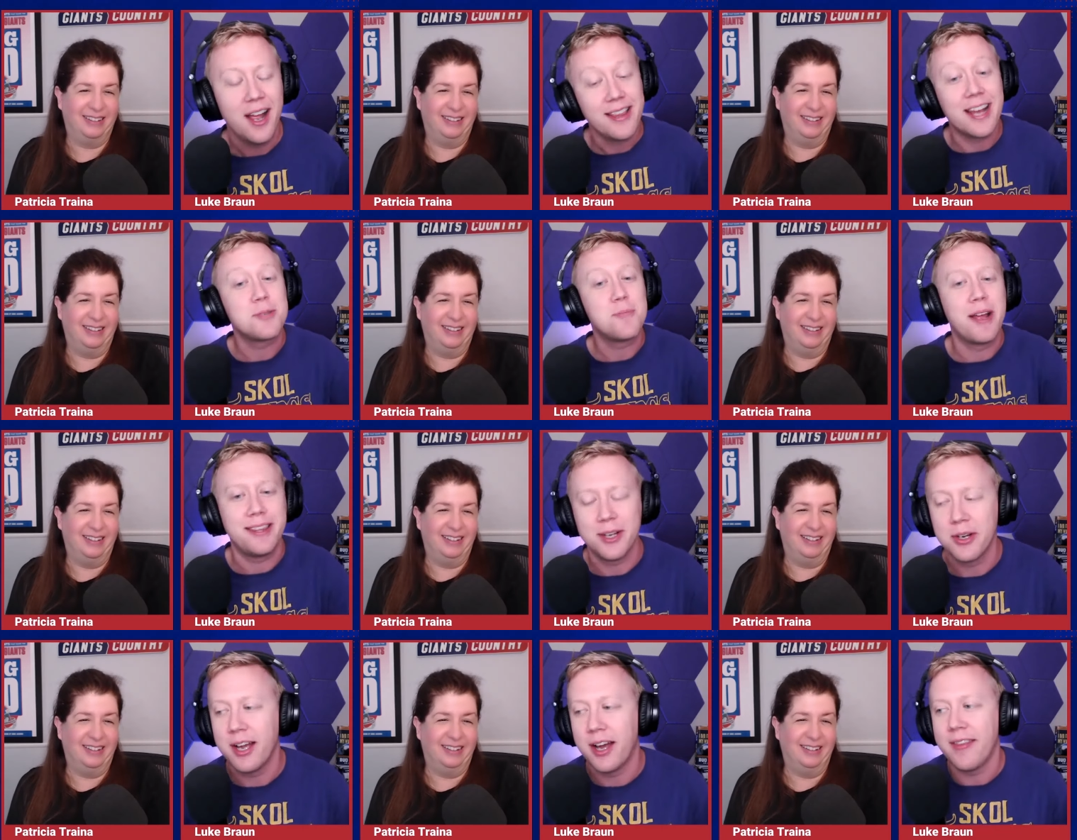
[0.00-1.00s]
Speaker 1: That's my
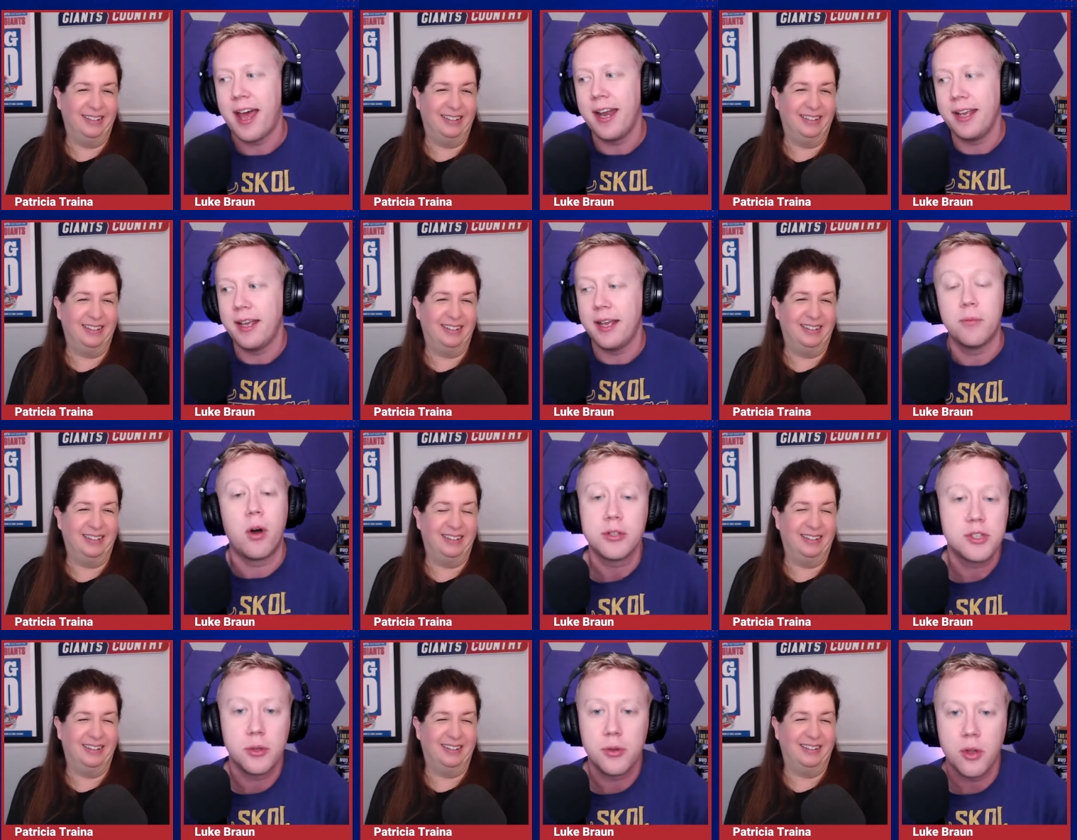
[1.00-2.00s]
theory on that. It
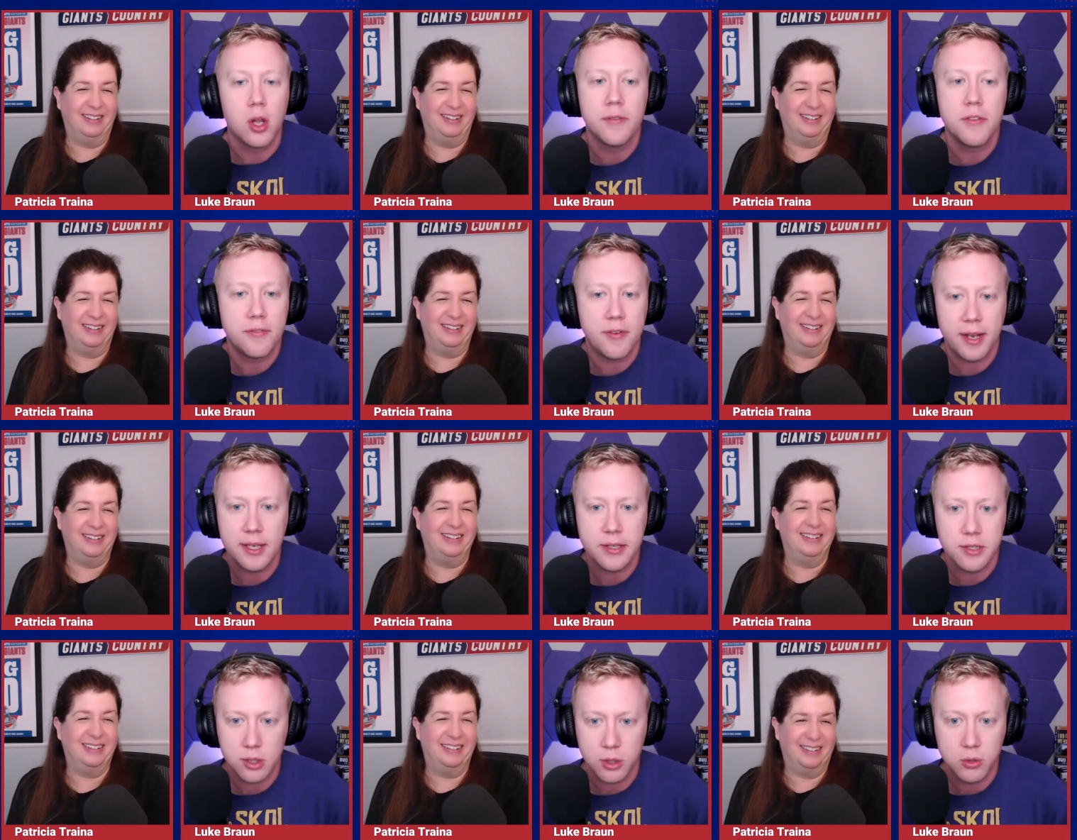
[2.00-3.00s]
also, all of the
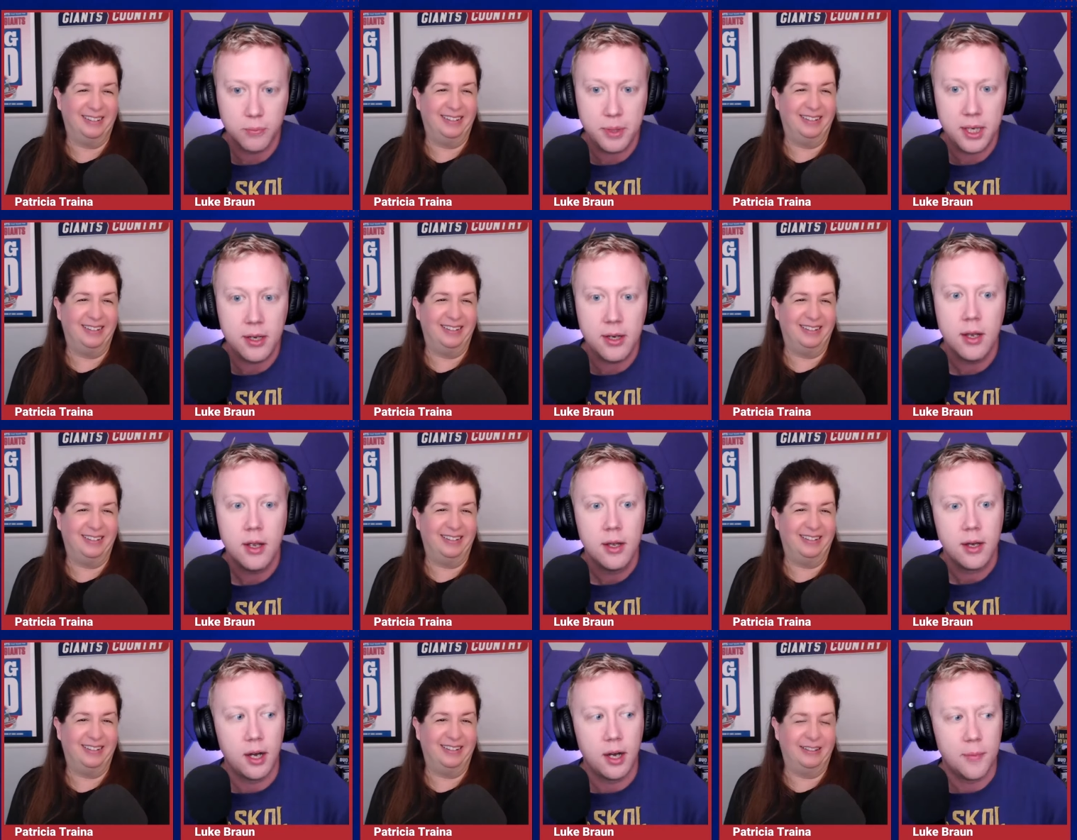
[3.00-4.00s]
Vikings local beat,
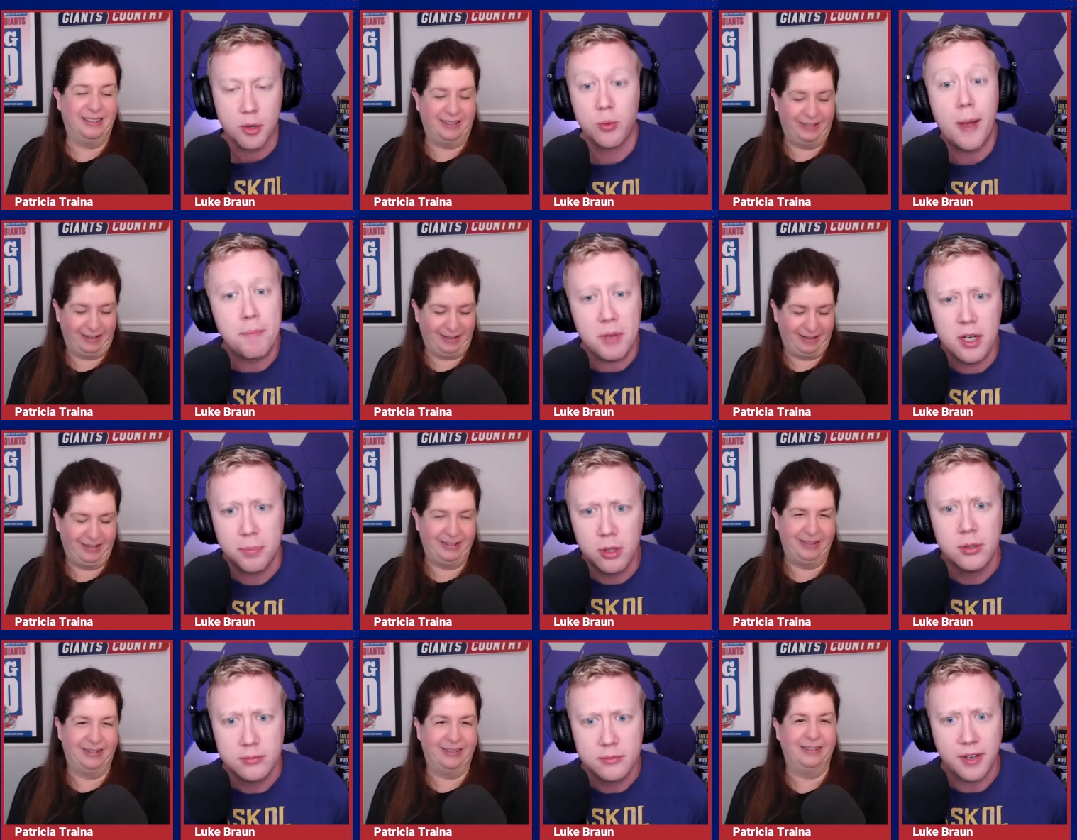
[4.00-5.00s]
the
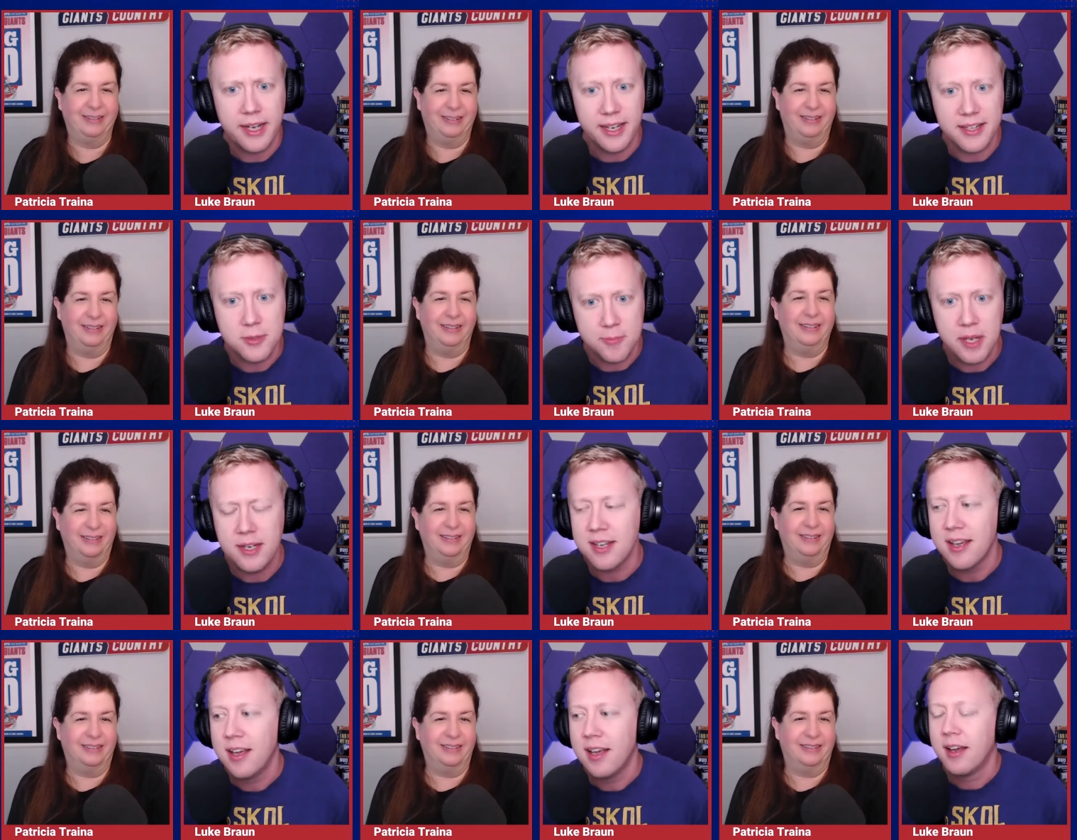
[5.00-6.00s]
reputable Vikings beat,
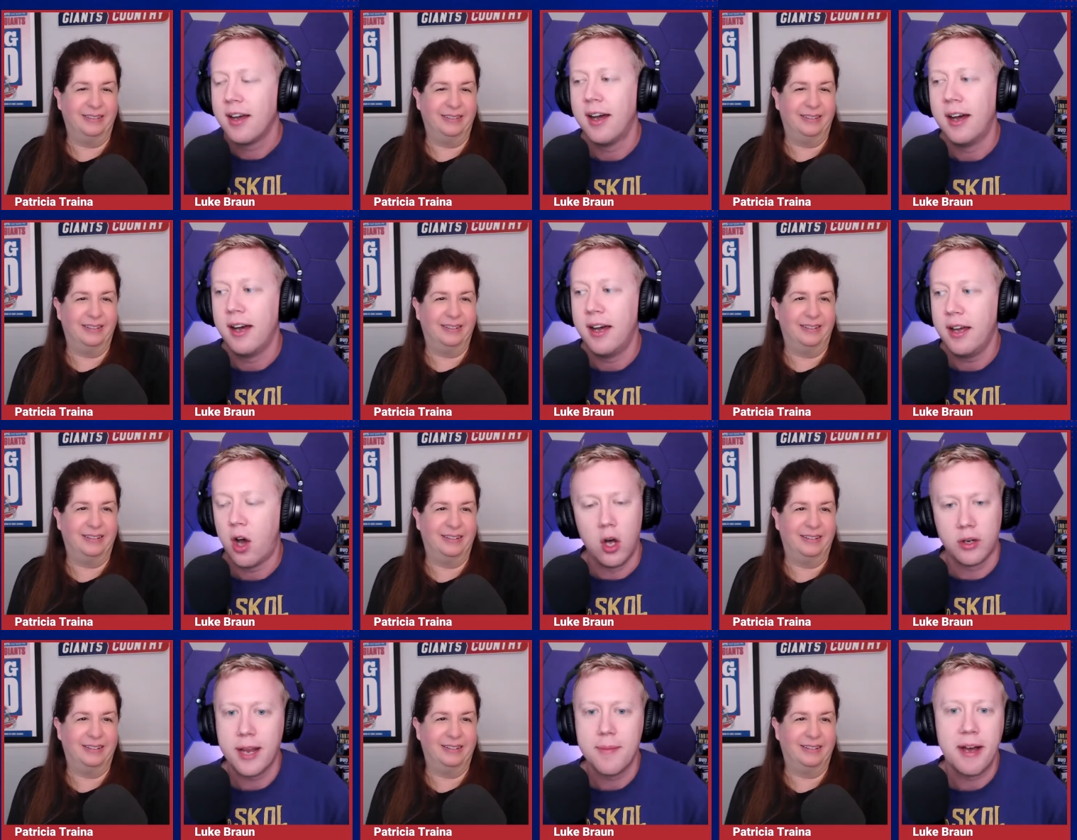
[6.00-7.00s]
all
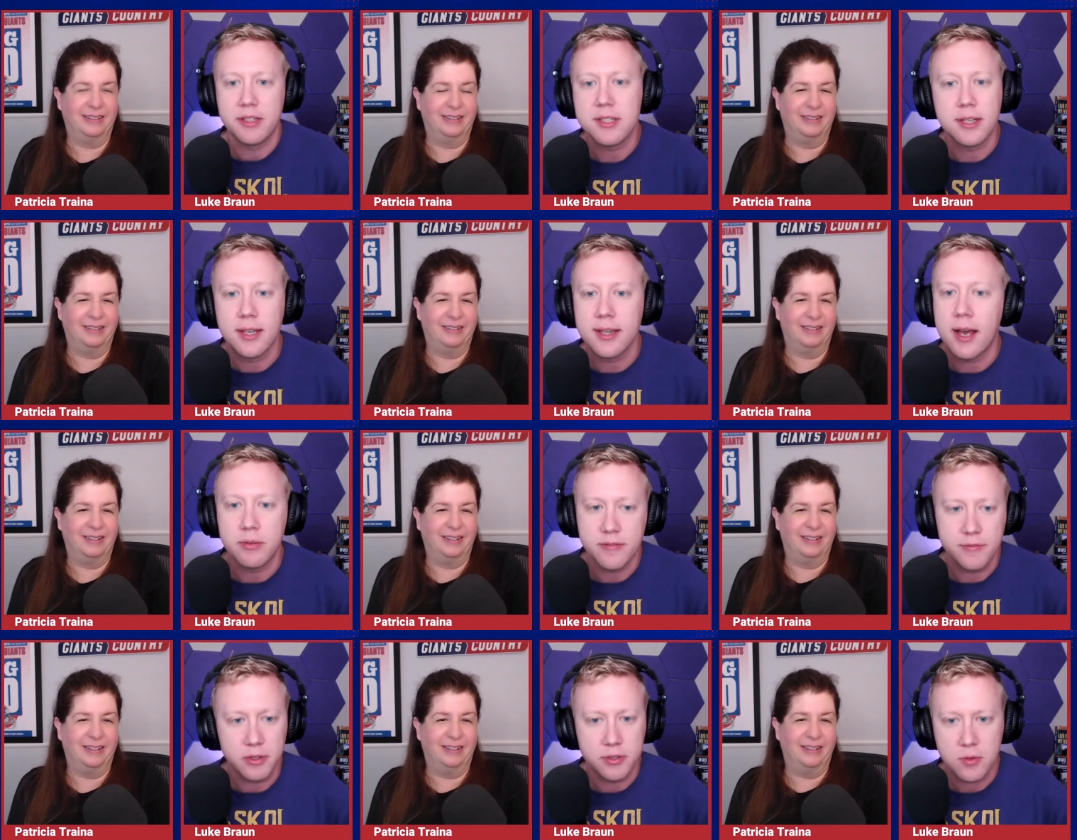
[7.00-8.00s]
came out and said that that was a
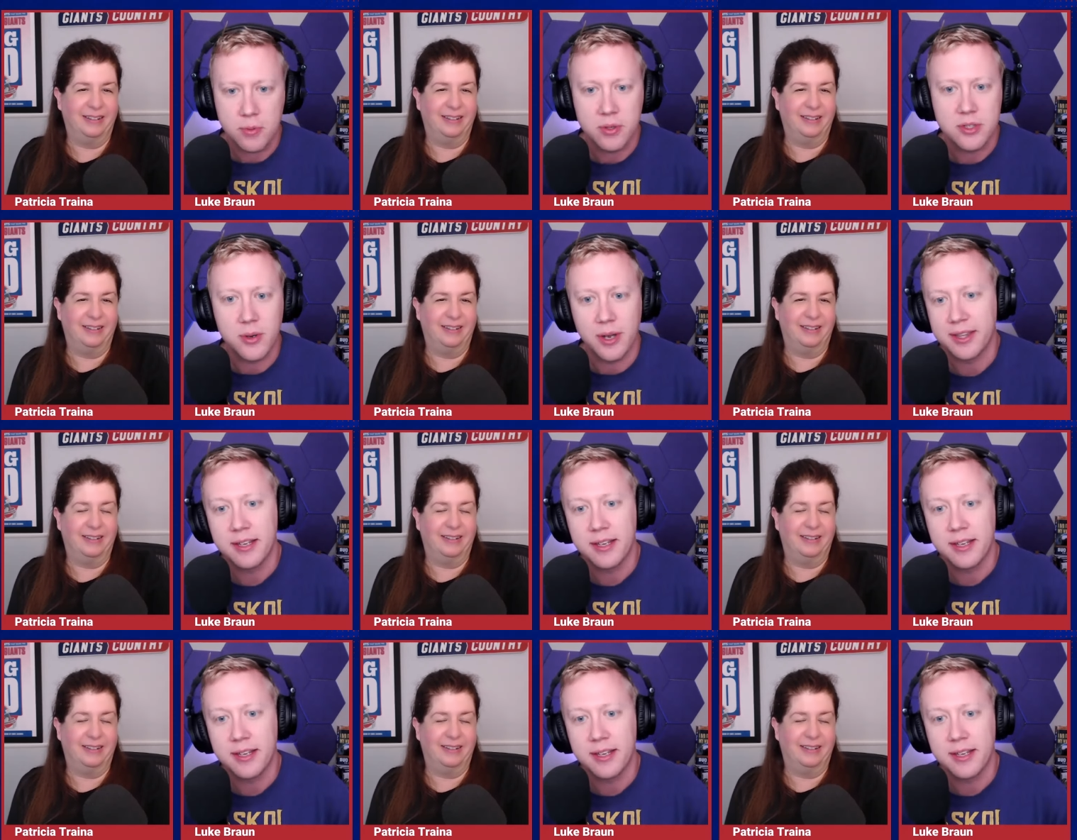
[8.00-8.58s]
false report. So I think